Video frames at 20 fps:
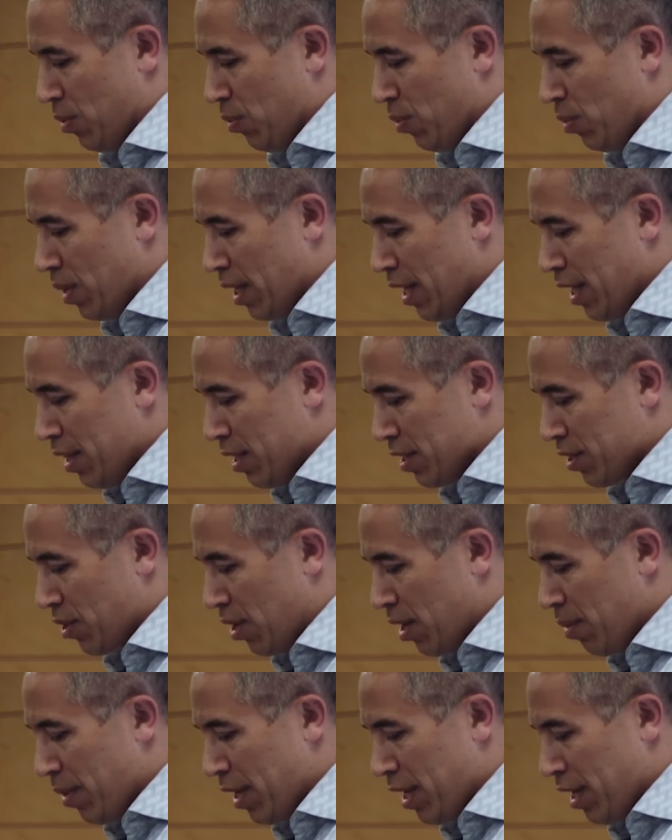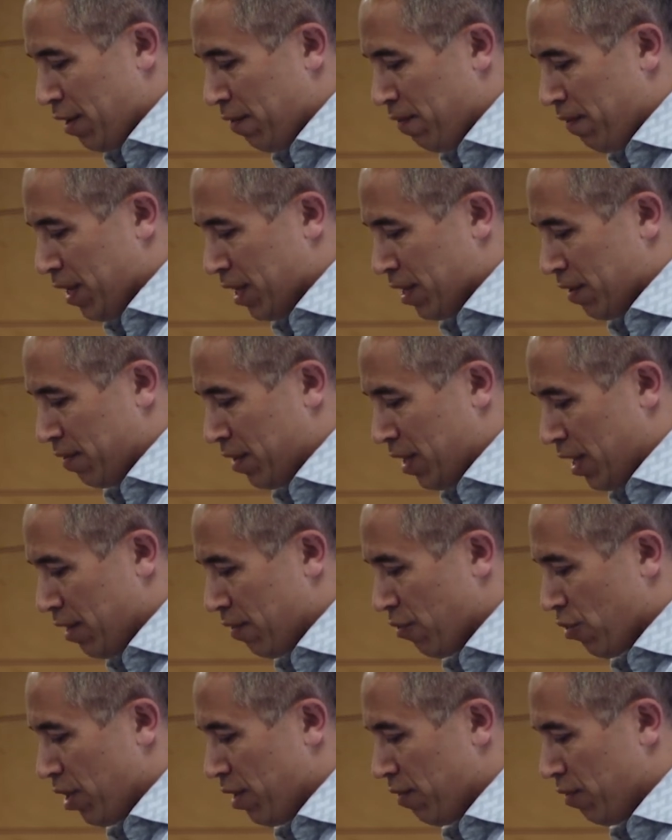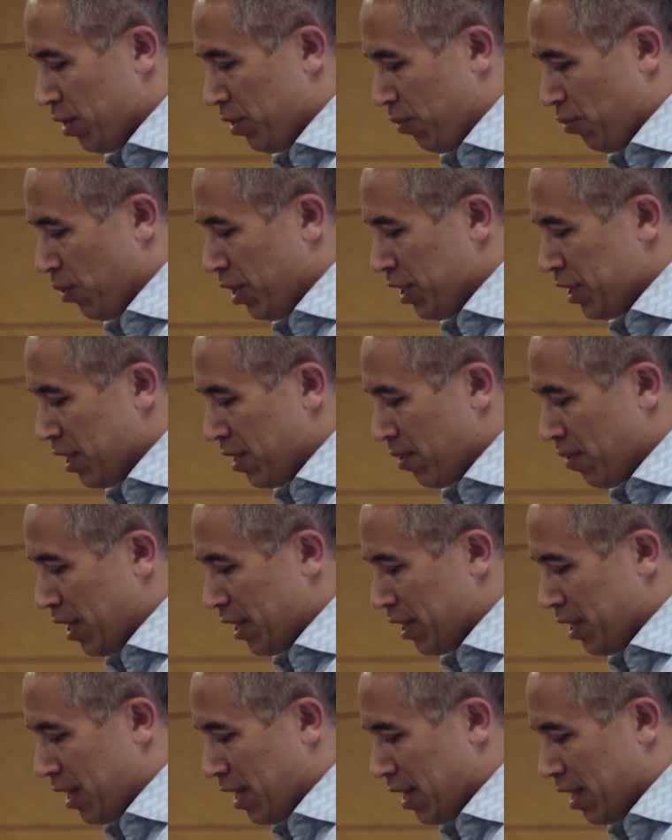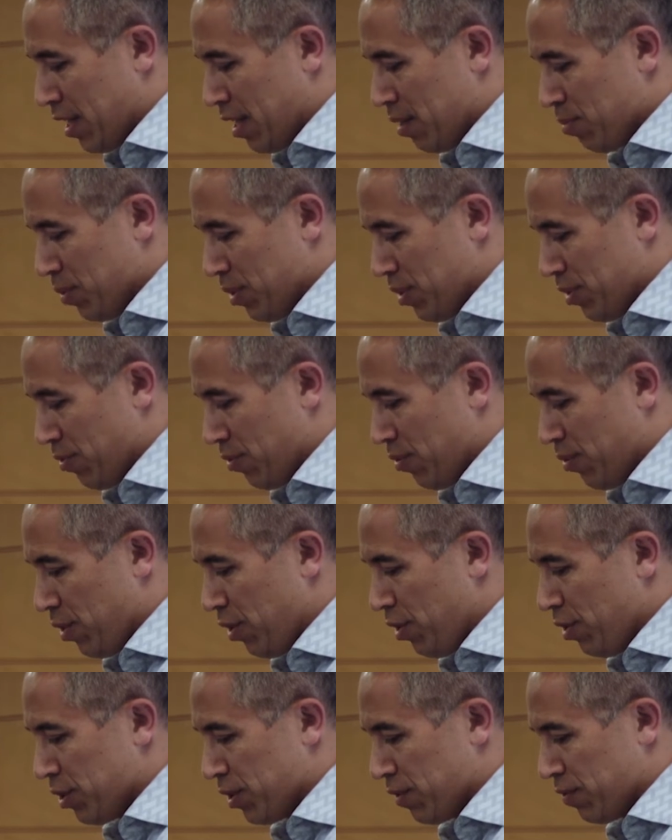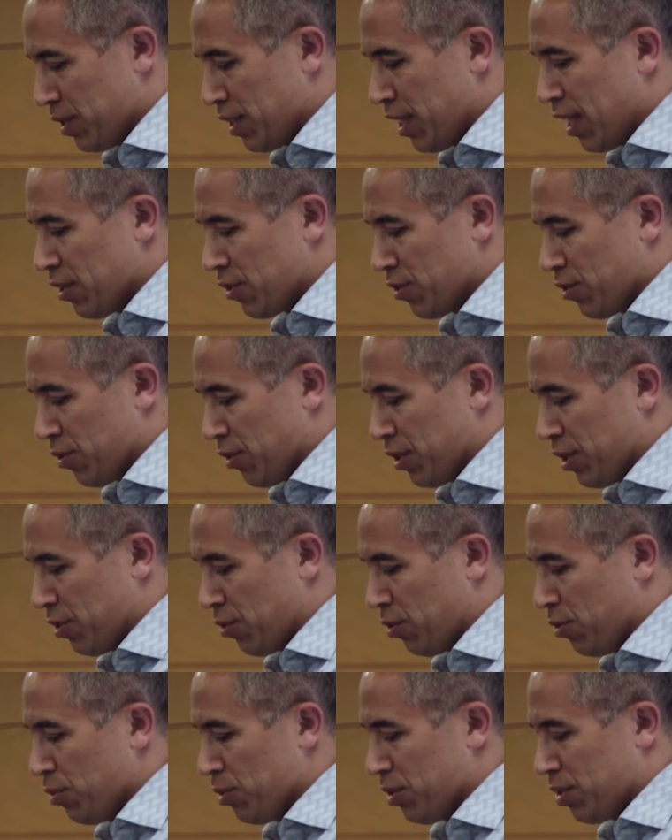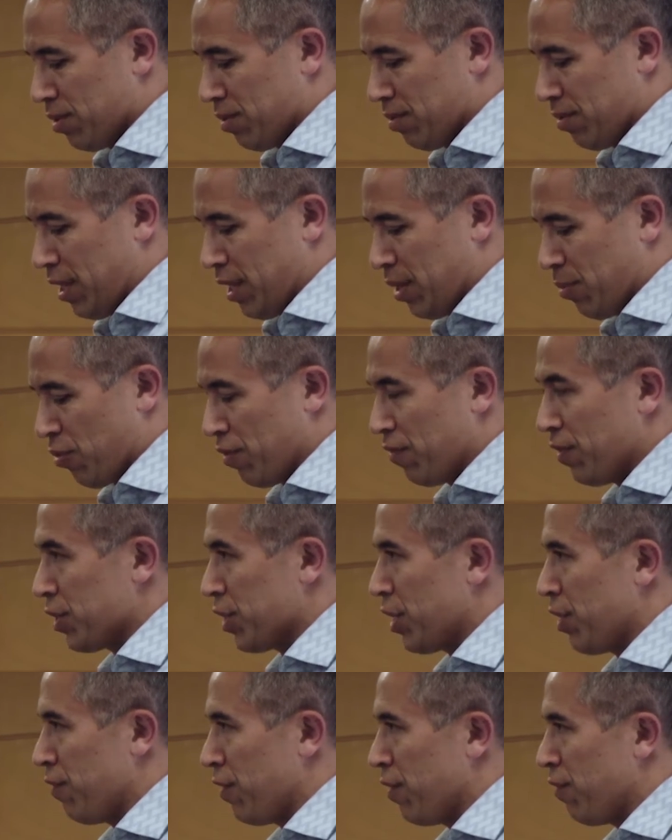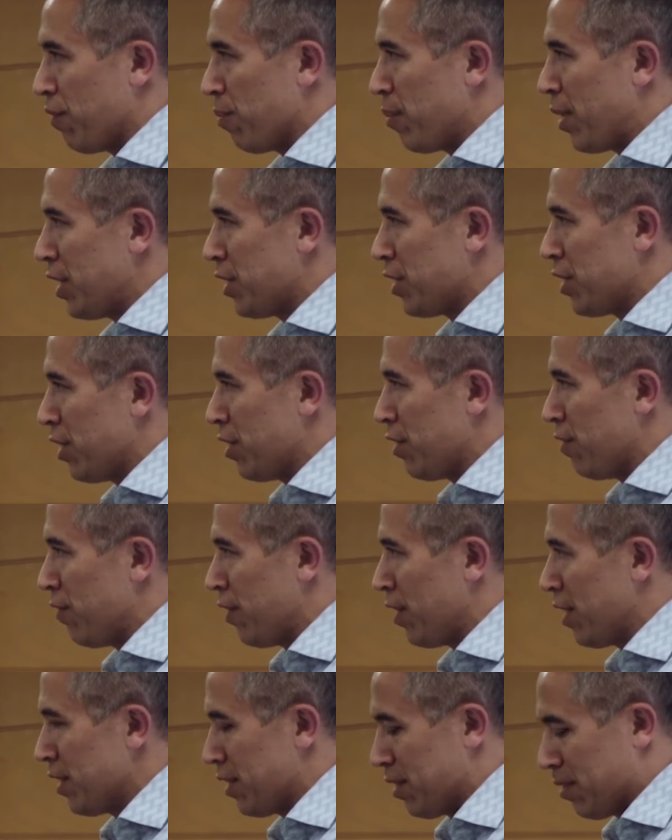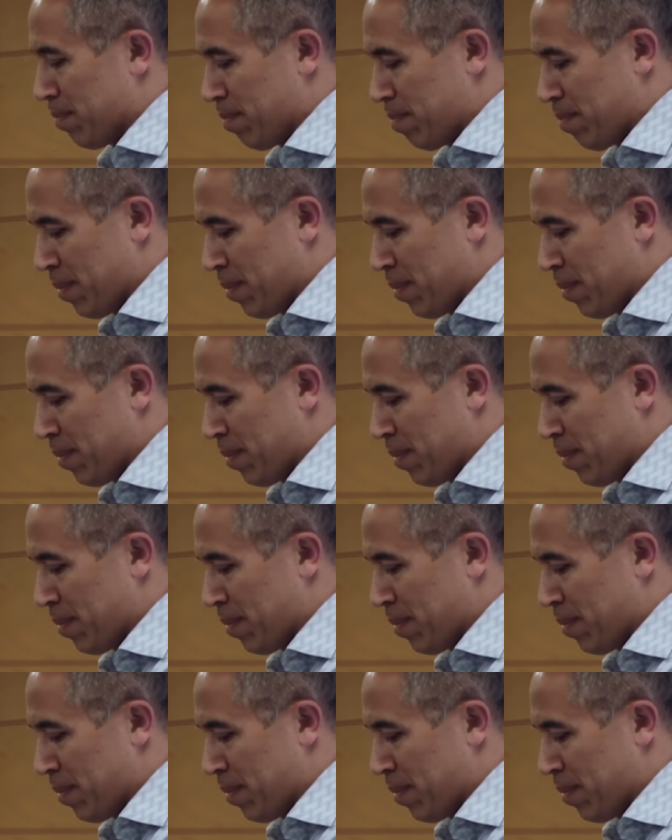We will lead the timely and effective delivery of regeneration outcomes through the use of statutory tools and the provision of information and advice.